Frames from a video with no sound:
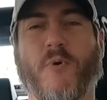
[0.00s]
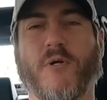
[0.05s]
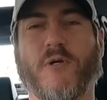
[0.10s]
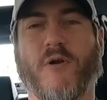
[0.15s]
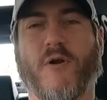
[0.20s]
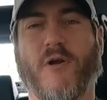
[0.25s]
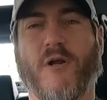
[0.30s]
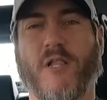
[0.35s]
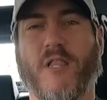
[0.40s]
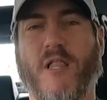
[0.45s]

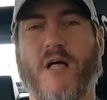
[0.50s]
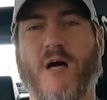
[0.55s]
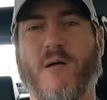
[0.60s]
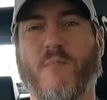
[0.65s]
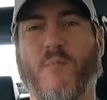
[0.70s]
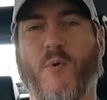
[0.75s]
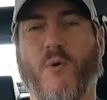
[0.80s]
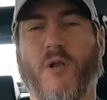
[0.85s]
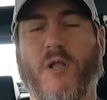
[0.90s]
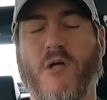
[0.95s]
were a
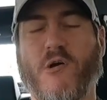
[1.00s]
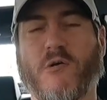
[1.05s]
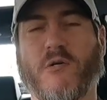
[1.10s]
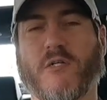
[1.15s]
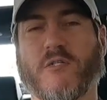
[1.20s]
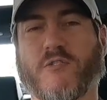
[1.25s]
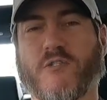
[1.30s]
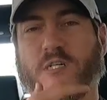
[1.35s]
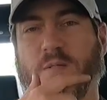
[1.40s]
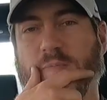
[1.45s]
lot more
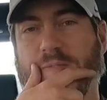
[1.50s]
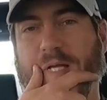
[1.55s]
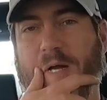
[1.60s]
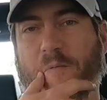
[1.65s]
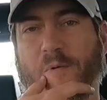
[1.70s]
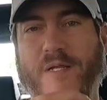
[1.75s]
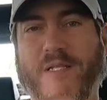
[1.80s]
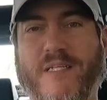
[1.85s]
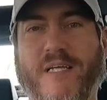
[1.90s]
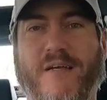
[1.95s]
longer trips.
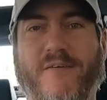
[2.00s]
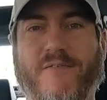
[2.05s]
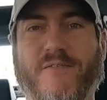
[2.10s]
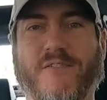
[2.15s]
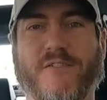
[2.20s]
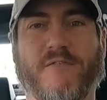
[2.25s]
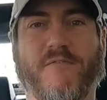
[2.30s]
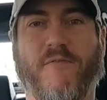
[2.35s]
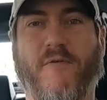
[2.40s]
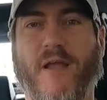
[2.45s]
I went
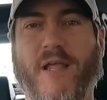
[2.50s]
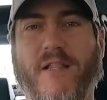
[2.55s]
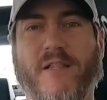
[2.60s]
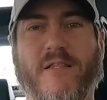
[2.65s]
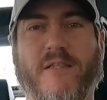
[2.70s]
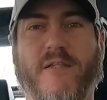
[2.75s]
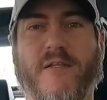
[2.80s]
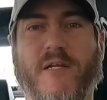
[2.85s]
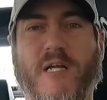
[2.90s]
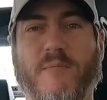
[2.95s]
down to
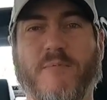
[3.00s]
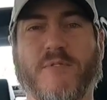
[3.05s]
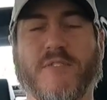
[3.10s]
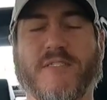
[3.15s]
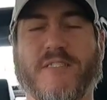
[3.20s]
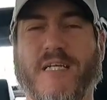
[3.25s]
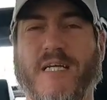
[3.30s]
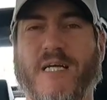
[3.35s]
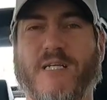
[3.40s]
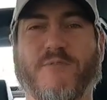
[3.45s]
Franklin a couple
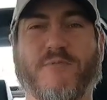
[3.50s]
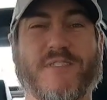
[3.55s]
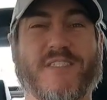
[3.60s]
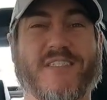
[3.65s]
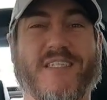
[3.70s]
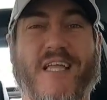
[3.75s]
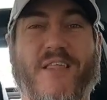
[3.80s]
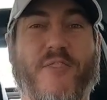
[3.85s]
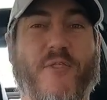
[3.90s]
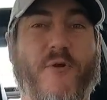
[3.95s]
of times, which
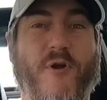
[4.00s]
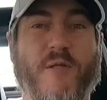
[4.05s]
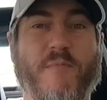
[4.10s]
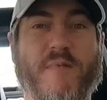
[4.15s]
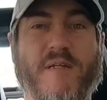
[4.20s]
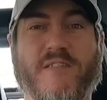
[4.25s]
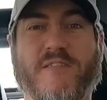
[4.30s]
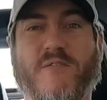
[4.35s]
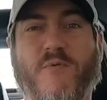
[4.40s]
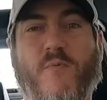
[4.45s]
is like 30
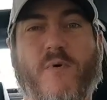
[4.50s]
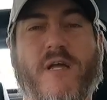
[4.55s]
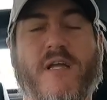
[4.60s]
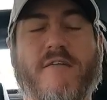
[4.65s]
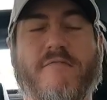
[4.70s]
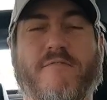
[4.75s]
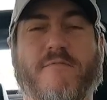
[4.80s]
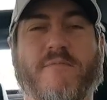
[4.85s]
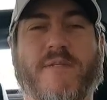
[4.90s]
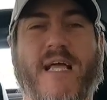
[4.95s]
minutes
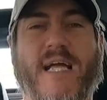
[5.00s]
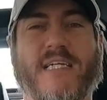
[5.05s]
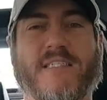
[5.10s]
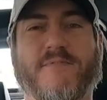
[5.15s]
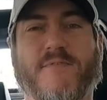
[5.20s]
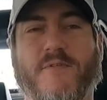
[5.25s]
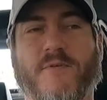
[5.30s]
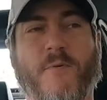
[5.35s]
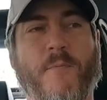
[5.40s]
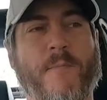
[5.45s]
away from
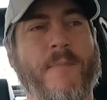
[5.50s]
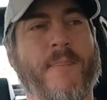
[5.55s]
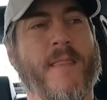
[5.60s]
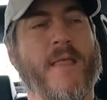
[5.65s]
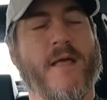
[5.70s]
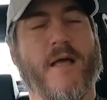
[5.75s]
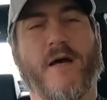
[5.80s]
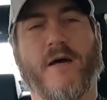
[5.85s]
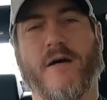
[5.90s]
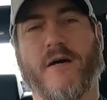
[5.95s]
Nashville.
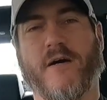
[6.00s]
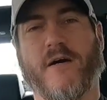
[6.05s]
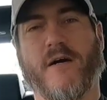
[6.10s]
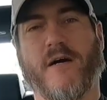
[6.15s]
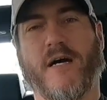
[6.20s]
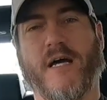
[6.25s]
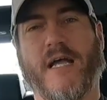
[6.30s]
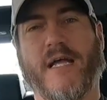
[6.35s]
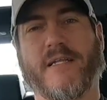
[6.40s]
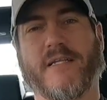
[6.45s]

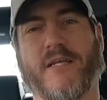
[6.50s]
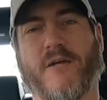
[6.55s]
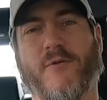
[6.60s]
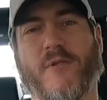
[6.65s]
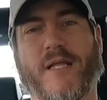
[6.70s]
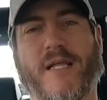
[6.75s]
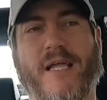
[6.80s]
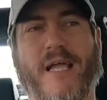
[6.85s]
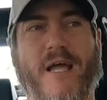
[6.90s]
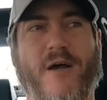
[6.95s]
I had to go
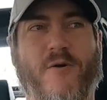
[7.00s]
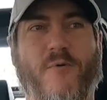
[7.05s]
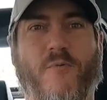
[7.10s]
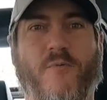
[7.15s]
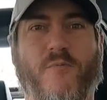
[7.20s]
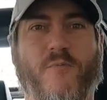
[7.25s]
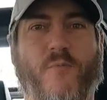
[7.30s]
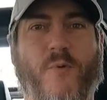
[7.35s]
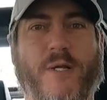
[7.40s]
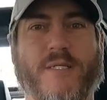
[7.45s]
like
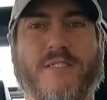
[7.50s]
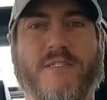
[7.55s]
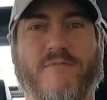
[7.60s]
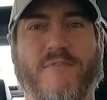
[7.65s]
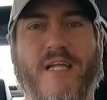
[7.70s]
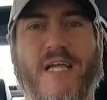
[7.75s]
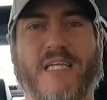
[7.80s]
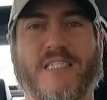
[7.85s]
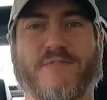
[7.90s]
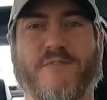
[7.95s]
out west
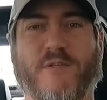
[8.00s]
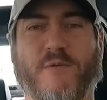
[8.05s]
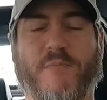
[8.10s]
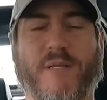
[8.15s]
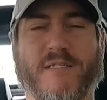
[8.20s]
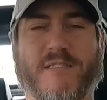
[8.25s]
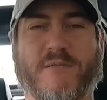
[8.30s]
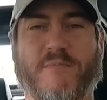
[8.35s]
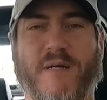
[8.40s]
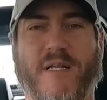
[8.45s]
of Nashville and
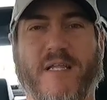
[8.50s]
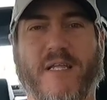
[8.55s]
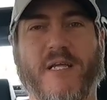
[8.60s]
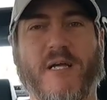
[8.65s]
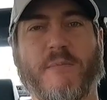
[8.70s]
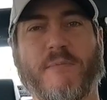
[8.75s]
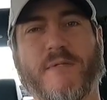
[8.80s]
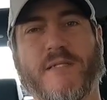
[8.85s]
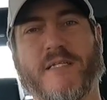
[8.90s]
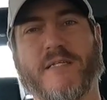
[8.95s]
pick somebody
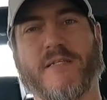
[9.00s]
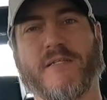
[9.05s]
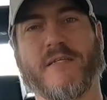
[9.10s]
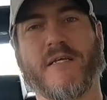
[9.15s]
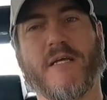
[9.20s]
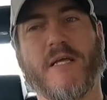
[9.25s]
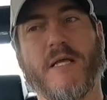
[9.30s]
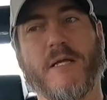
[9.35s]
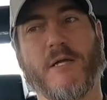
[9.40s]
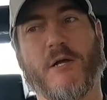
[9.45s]
up, and
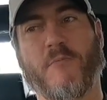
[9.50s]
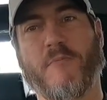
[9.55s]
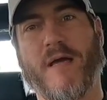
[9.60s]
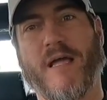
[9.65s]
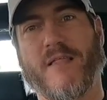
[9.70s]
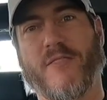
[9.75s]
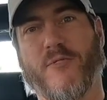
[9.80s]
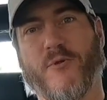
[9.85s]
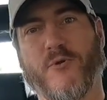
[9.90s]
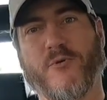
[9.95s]
then come
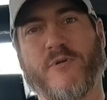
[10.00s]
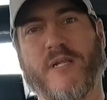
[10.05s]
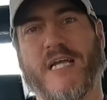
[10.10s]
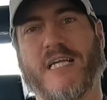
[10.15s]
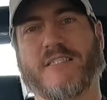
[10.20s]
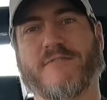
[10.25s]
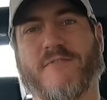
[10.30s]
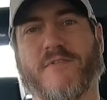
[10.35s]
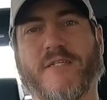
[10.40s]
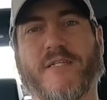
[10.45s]
back through
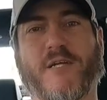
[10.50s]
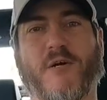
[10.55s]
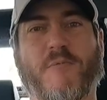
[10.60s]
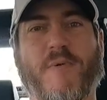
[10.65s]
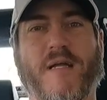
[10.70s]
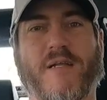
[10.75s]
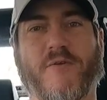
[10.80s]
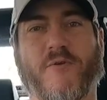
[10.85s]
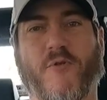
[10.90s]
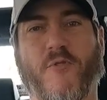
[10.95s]
Nashville and then go
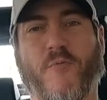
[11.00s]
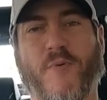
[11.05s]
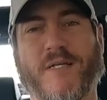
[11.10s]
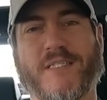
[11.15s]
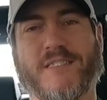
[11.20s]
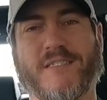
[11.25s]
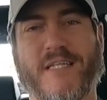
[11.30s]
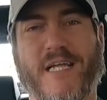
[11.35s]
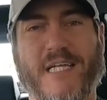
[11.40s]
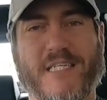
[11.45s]
back
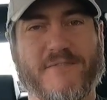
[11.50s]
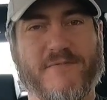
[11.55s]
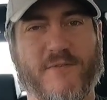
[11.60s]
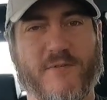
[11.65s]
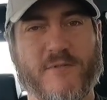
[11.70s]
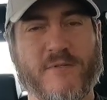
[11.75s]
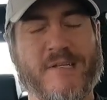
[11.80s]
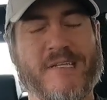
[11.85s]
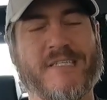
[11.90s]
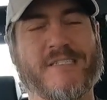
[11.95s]
northwest of
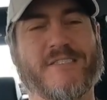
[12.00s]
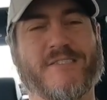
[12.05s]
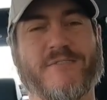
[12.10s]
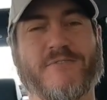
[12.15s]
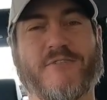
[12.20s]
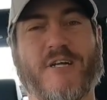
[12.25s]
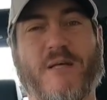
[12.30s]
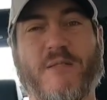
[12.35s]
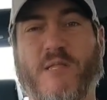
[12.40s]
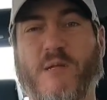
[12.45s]
Nashville
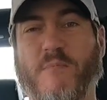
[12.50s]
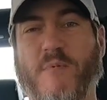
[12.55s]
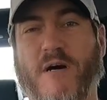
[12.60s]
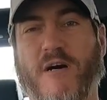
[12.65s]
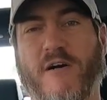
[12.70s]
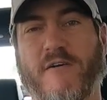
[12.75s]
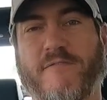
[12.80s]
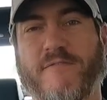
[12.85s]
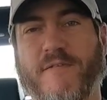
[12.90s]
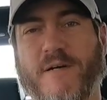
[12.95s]
to drop them
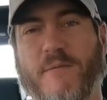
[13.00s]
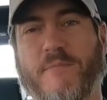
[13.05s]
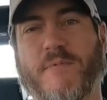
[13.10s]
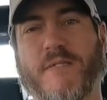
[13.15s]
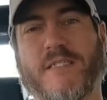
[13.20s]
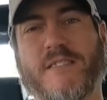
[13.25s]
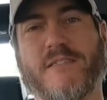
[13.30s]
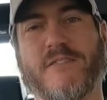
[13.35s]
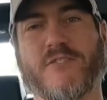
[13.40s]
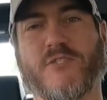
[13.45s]
off
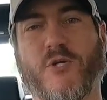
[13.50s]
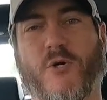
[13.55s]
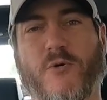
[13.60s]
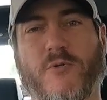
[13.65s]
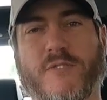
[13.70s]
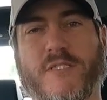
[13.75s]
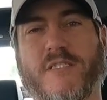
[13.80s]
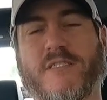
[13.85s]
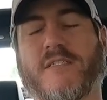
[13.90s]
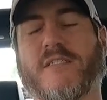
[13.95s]
up in
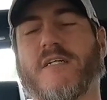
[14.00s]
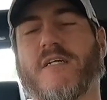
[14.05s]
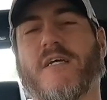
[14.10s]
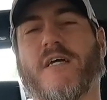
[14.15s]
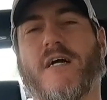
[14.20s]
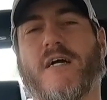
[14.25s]
Jolton.